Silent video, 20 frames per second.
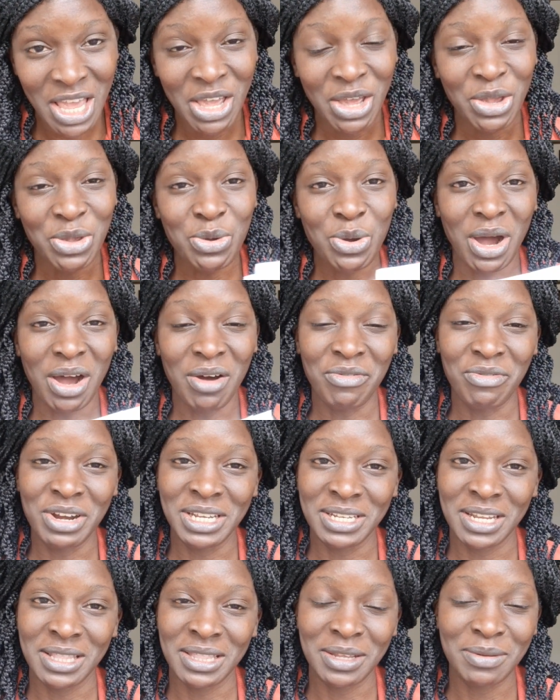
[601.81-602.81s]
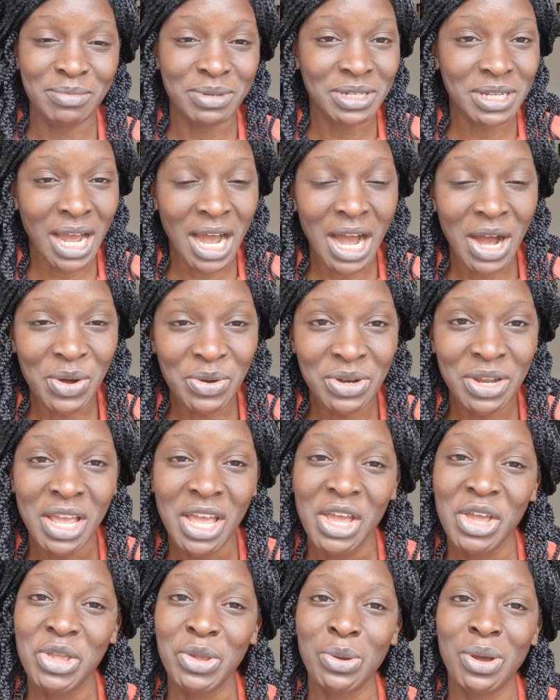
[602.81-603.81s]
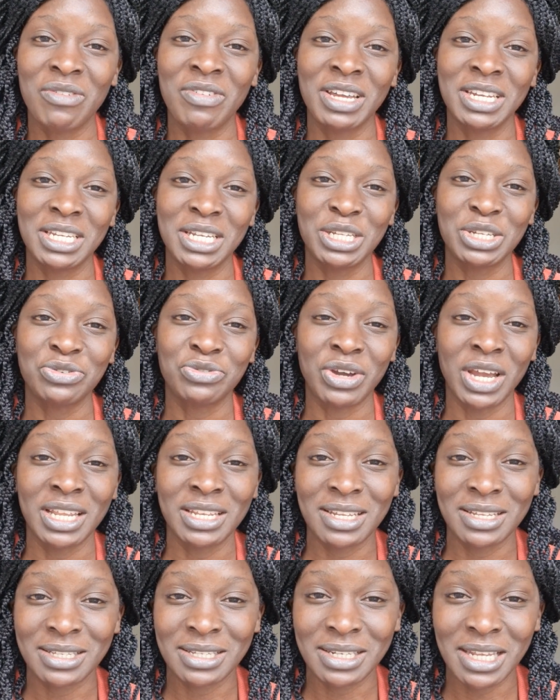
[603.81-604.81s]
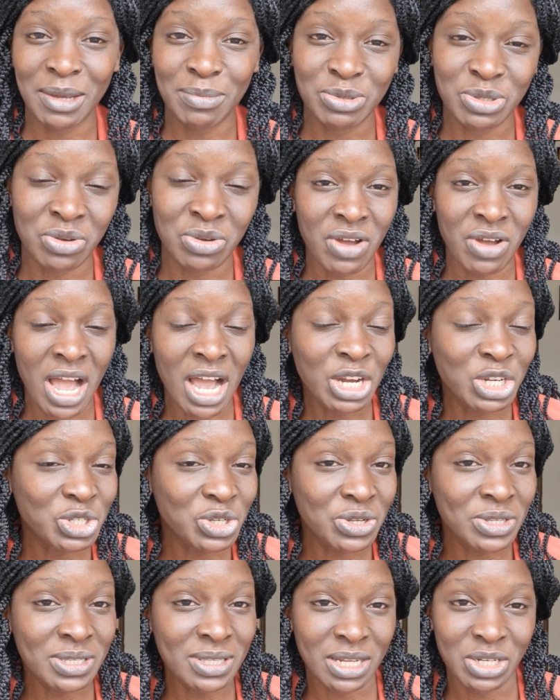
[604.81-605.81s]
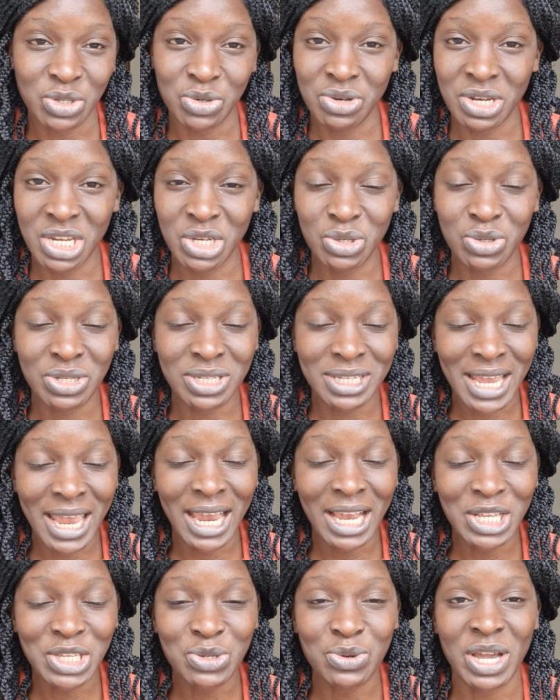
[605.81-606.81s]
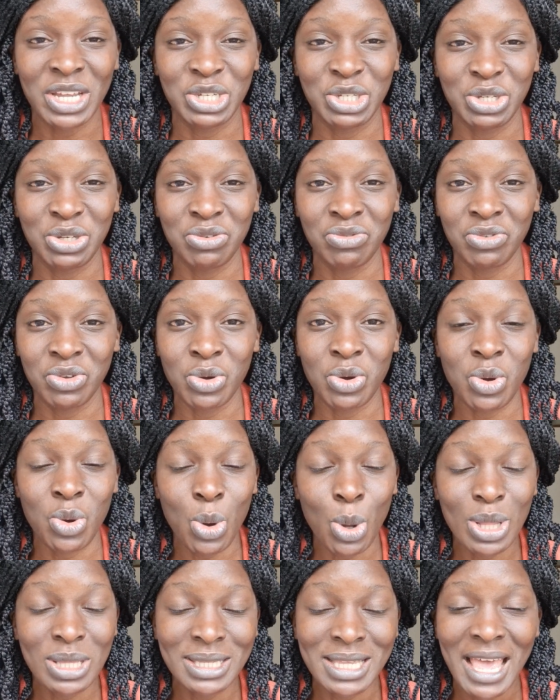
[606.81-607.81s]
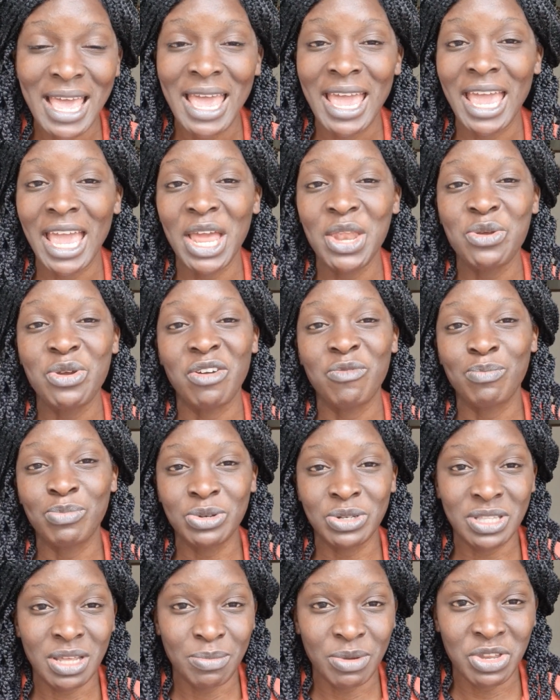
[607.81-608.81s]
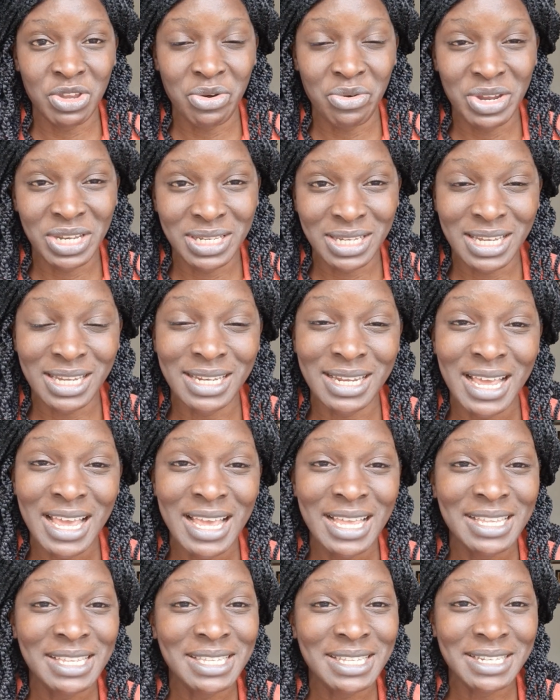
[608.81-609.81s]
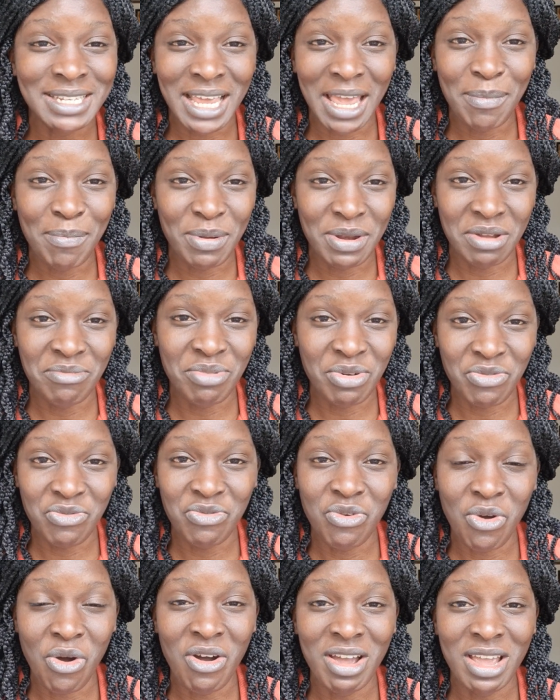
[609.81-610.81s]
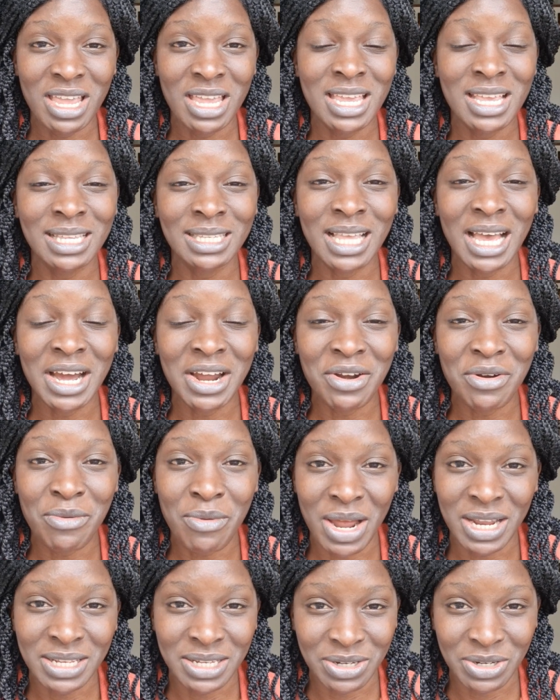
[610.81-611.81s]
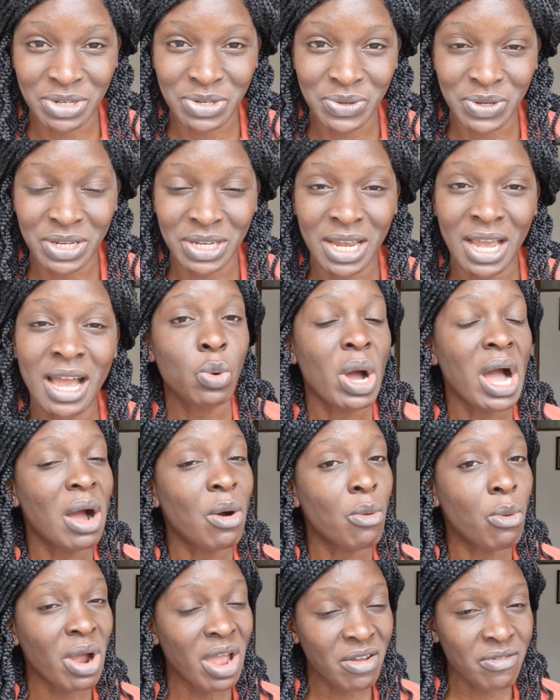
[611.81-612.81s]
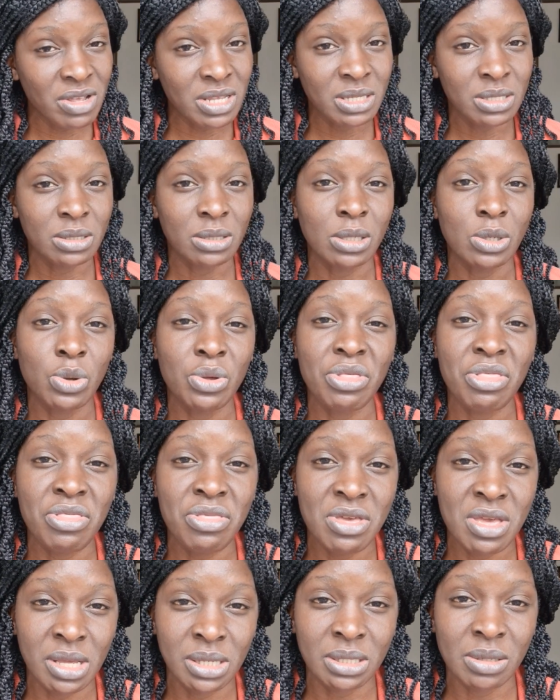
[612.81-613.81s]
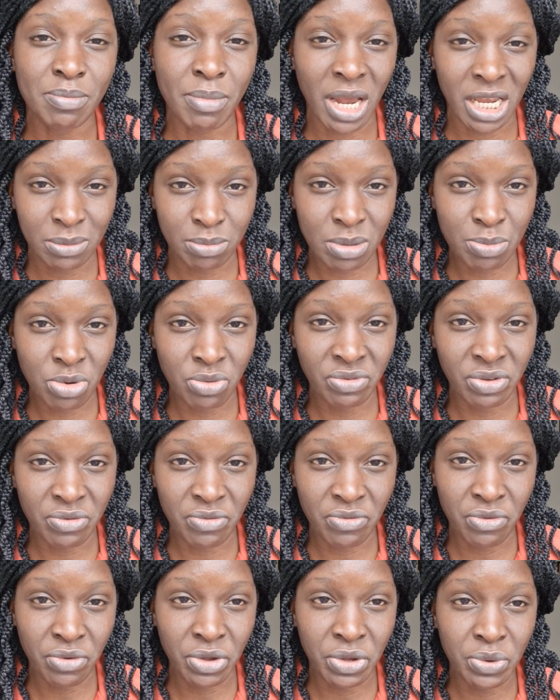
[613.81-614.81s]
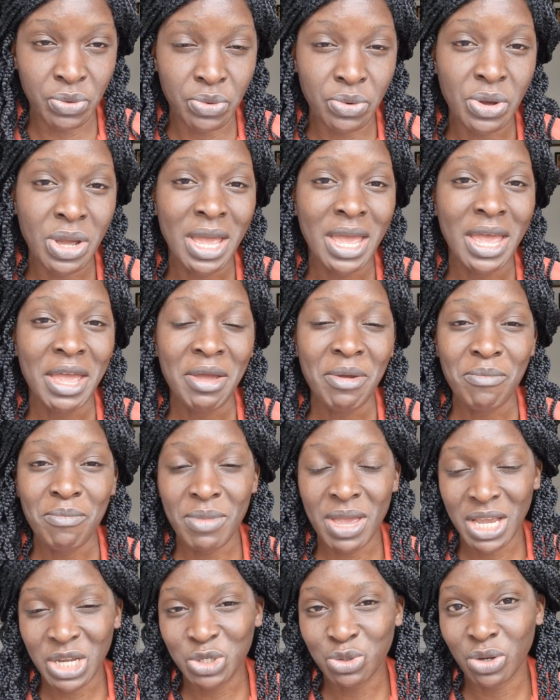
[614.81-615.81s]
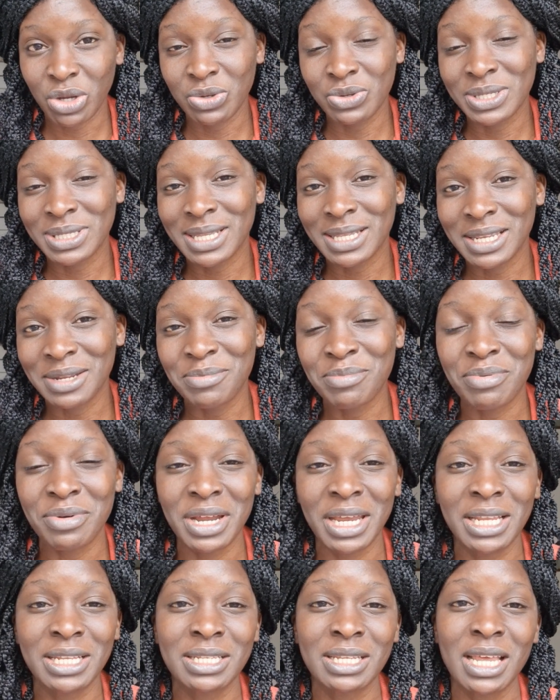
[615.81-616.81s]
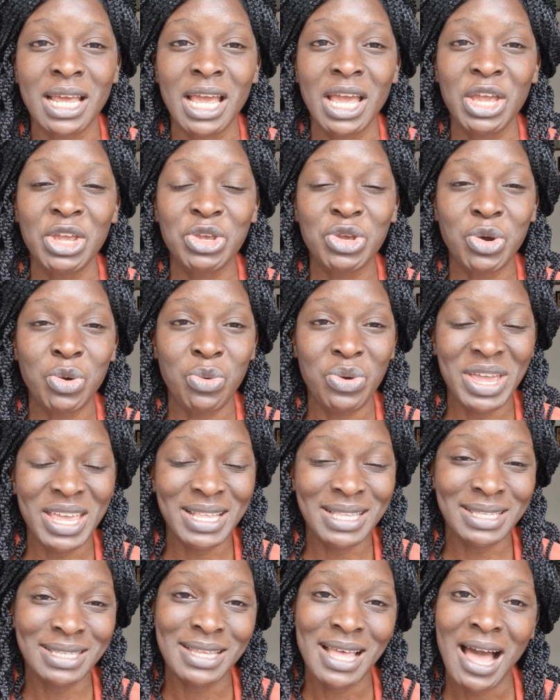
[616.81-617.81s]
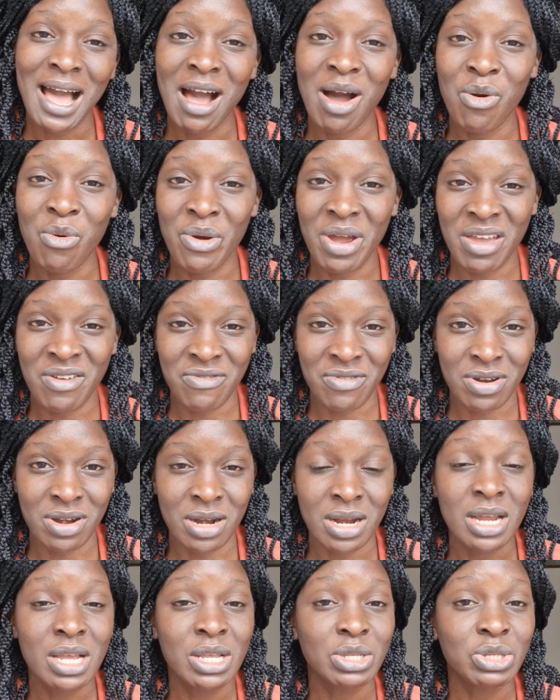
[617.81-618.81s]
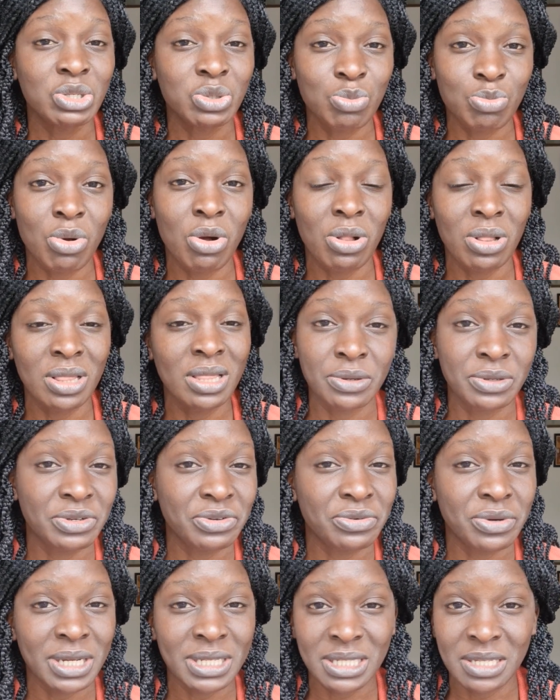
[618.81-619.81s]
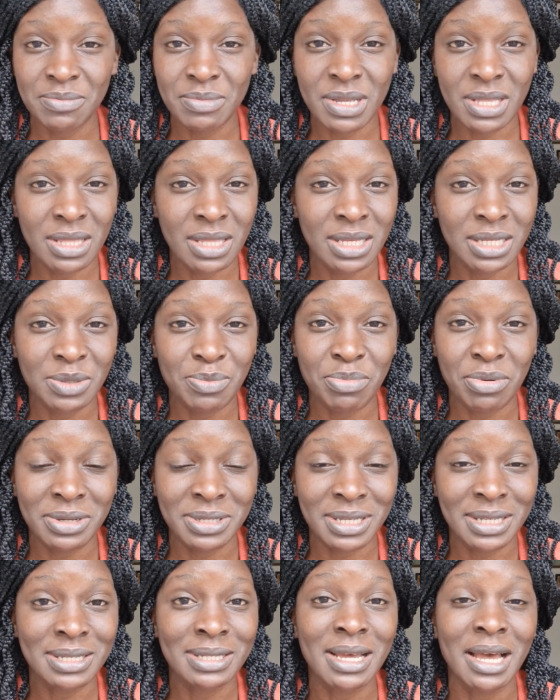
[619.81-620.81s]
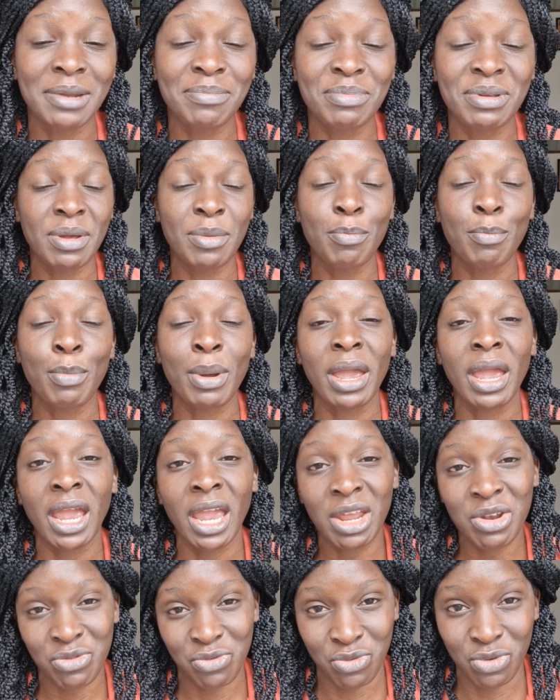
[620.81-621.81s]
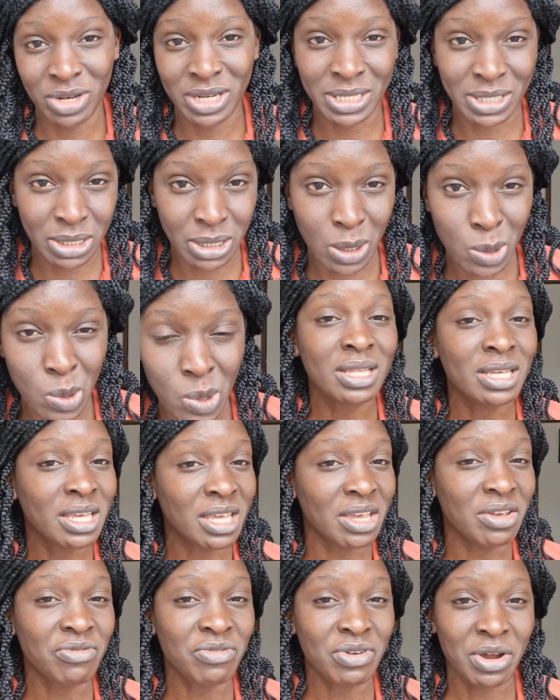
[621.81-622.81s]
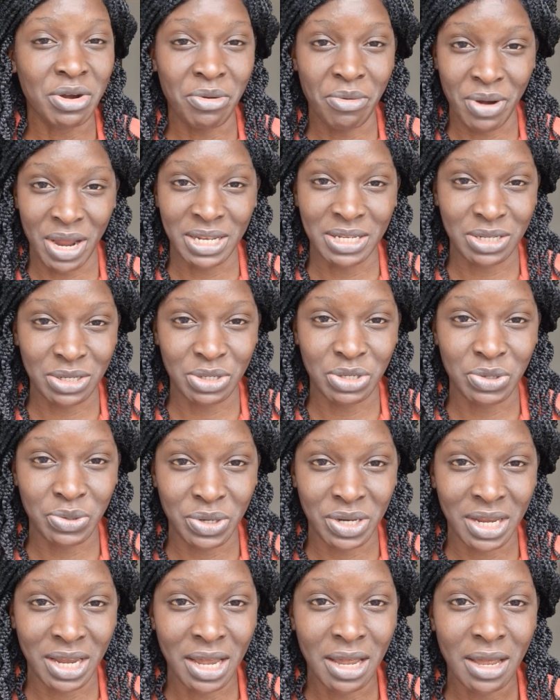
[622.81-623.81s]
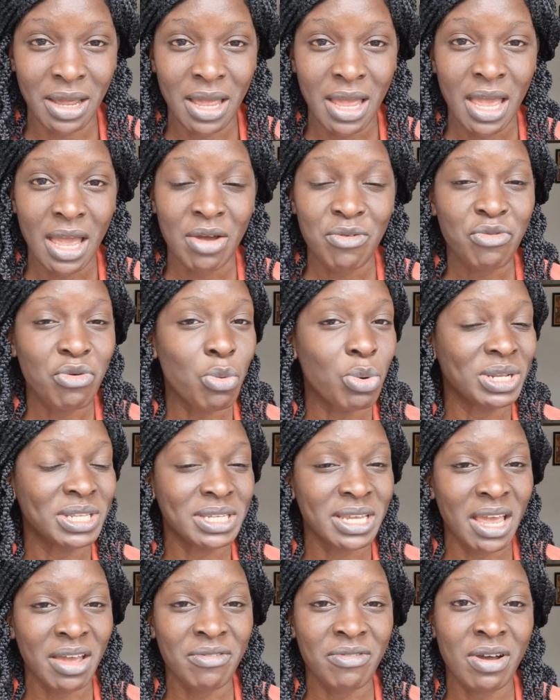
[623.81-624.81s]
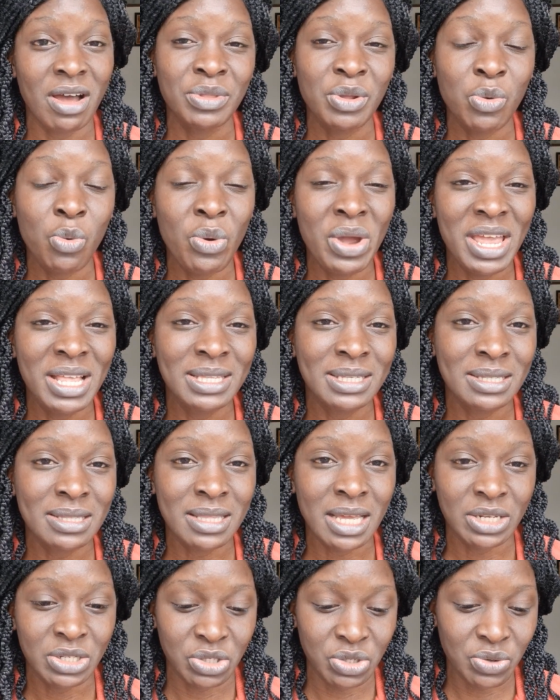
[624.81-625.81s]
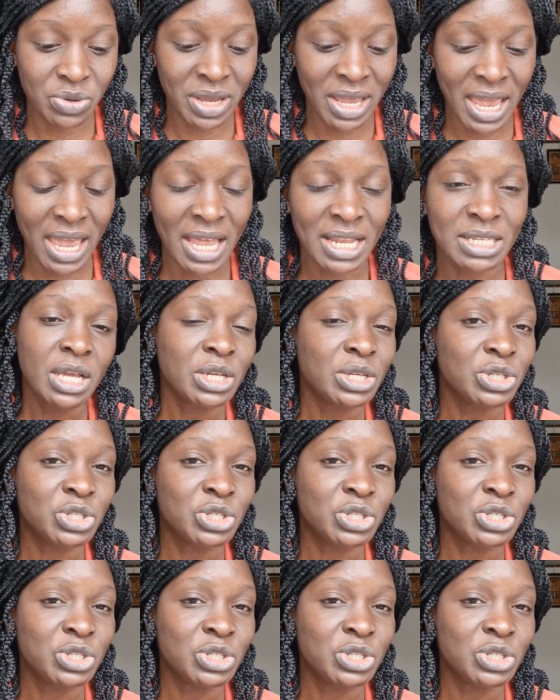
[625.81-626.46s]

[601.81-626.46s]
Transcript: You have written them down. You have identified the steps actions that you need to take to achieve your goals, and you have put them in your routine. Step number 4 is gratitude. Yeah. However slow things might be moving for you, make sure you celebrate your wins, however small. Trust me, this process can be painfully slow. Give gratitude, yeah, for whatever wins that you get.